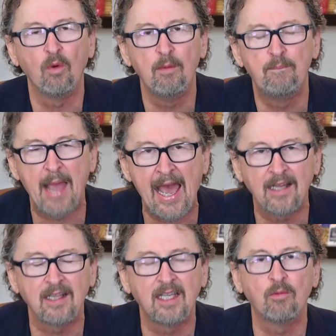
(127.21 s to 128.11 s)
We're
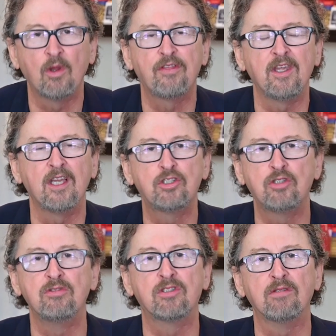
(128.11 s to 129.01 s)
battling with the
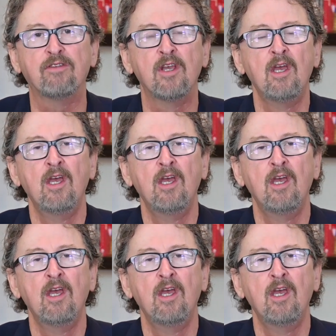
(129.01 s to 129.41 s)
issues of